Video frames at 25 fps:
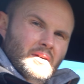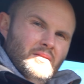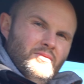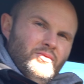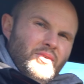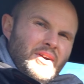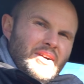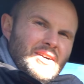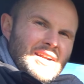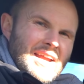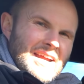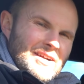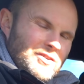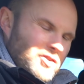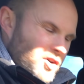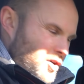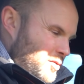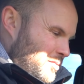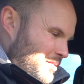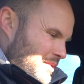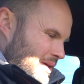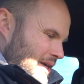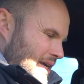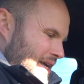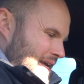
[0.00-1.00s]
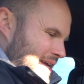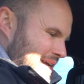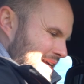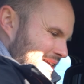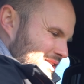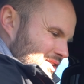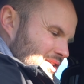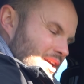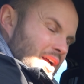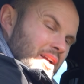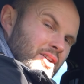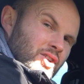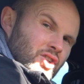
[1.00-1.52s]
Rear legroom,
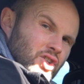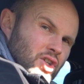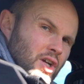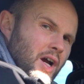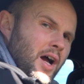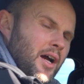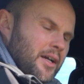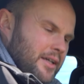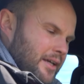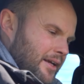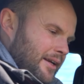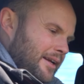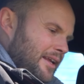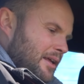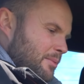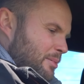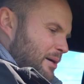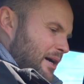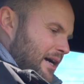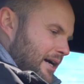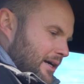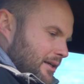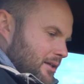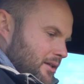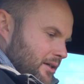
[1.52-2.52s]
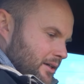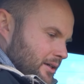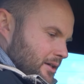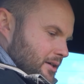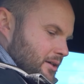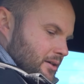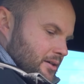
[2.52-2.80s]
it's not shockingly bad. Like,